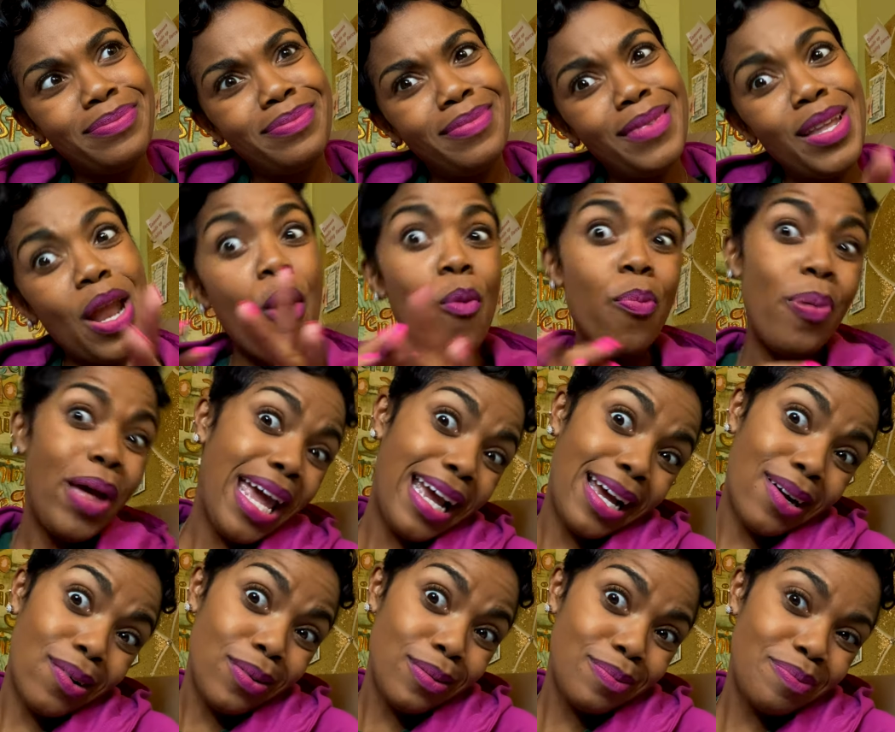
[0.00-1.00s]
No
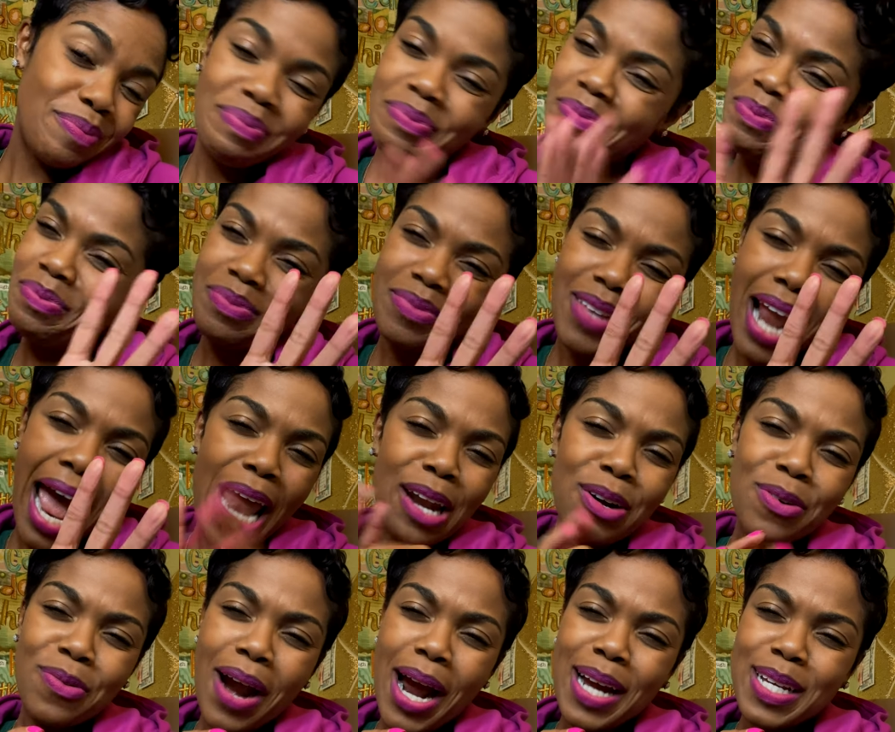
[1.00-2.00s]
pickle. Mm-mm. I
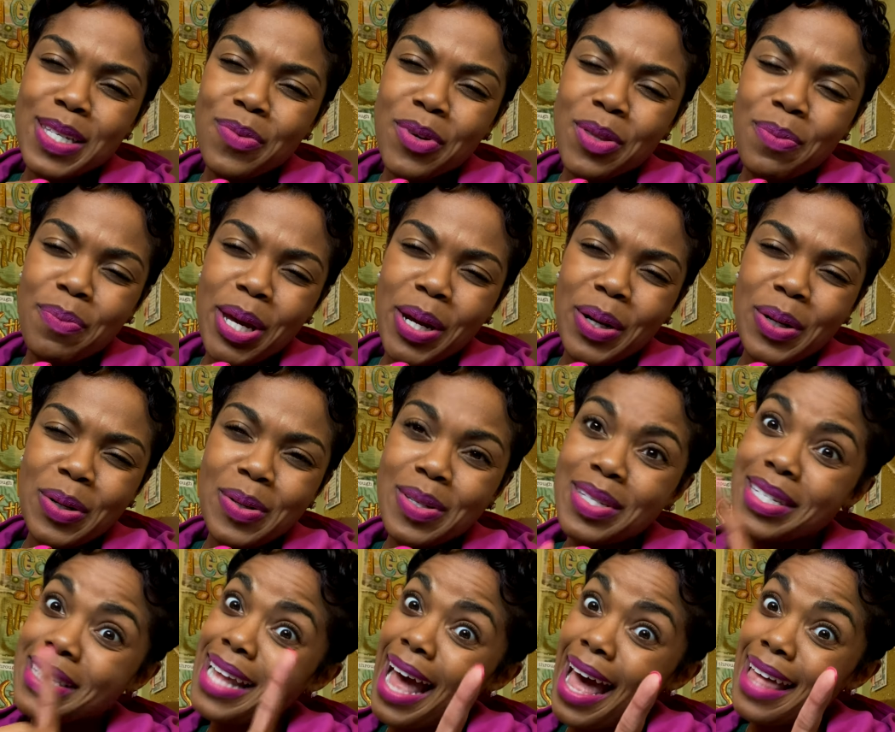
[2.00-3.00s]
don't rocks with pickles.
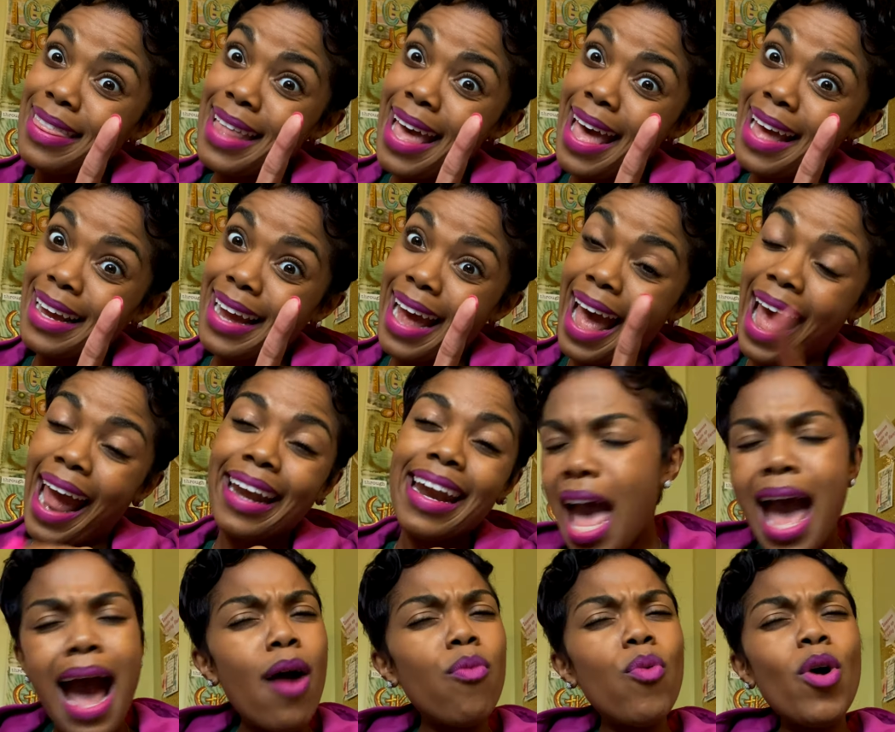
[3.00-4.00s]
Not that kind.
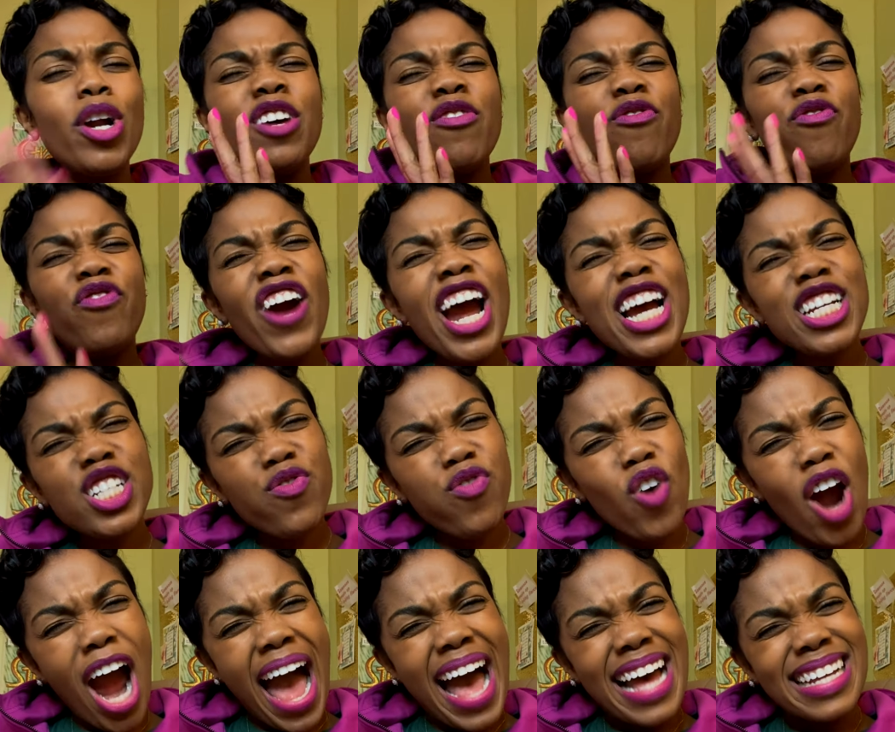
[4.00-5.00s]
I wanted fresh
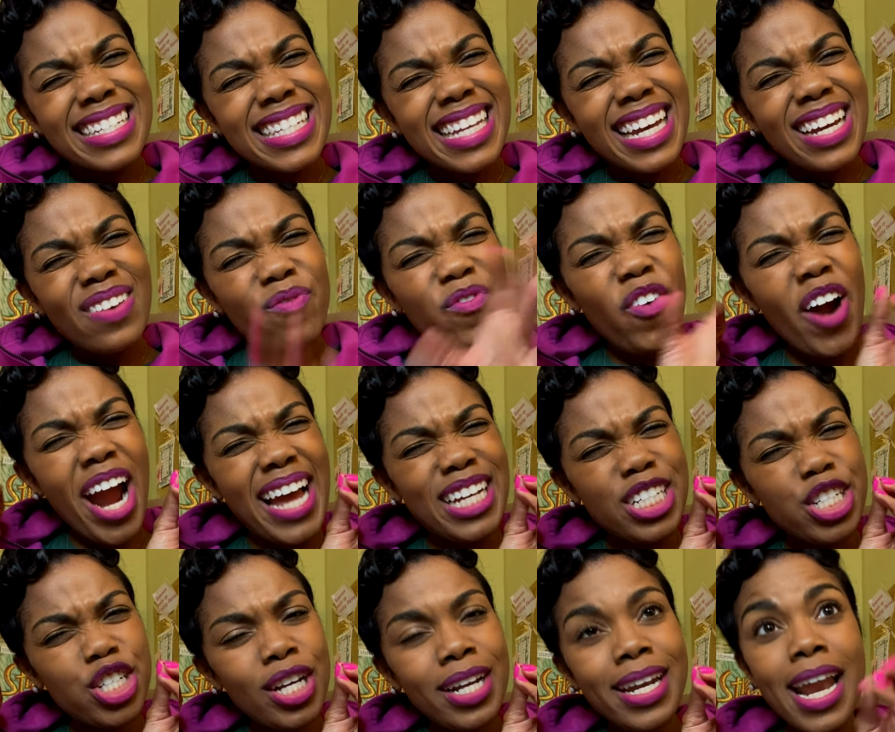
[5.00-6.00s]
fries.
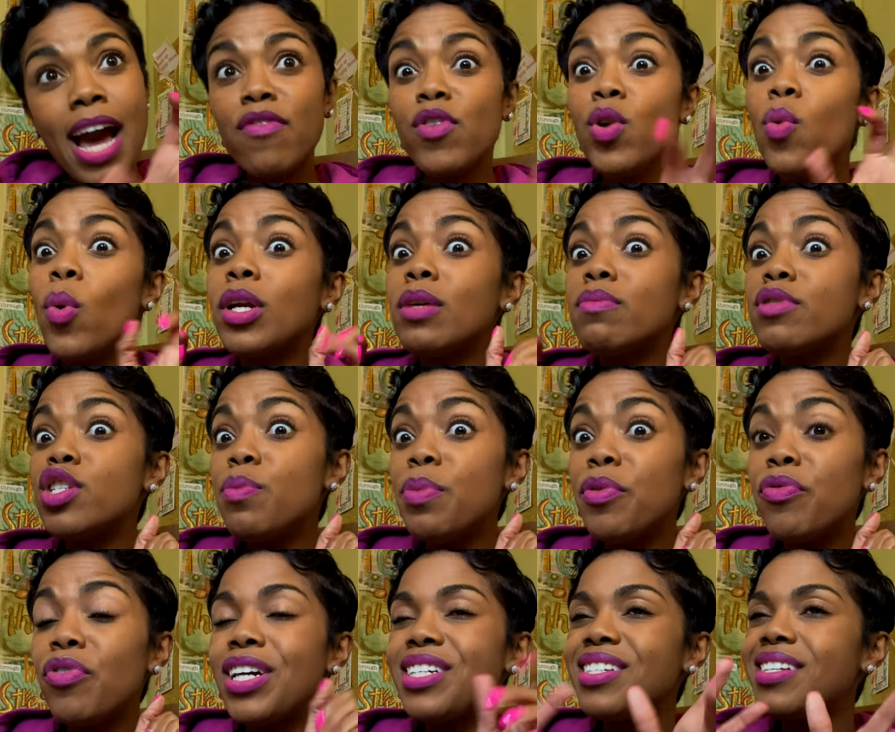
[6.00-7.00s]
Fresh. Now, if you want them super
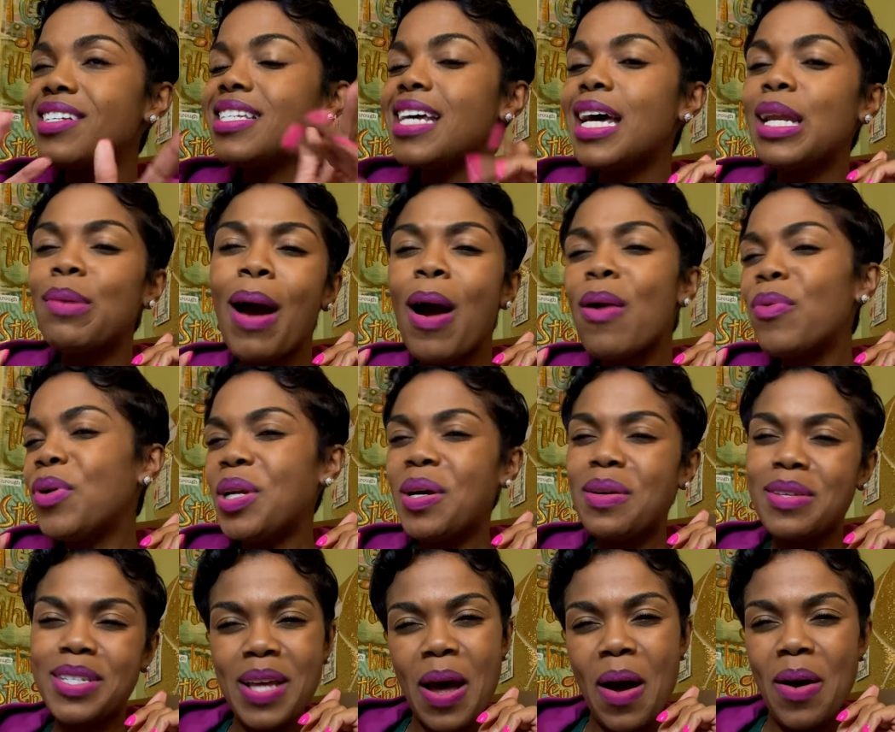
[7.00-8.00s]
fresh, just tell them I don't want no
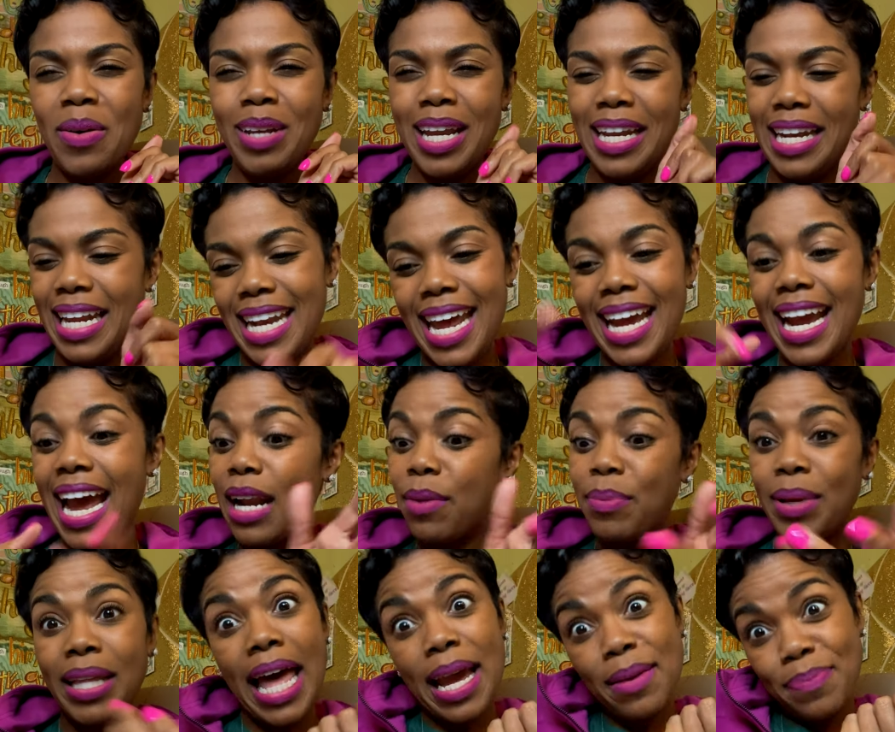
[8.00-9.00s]
salt. And then they got to
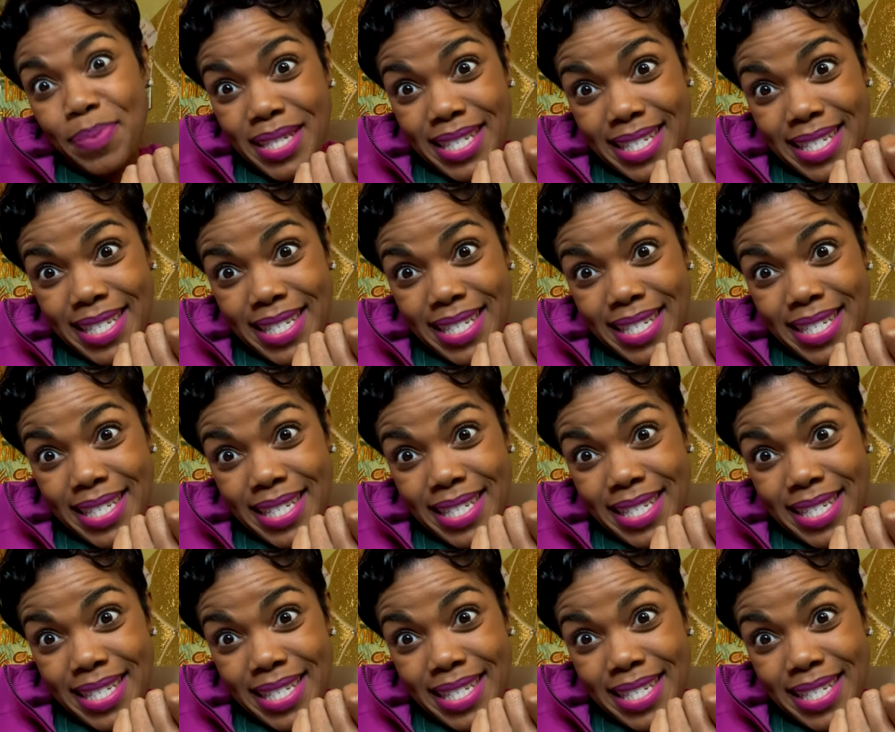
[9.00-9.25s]
be like,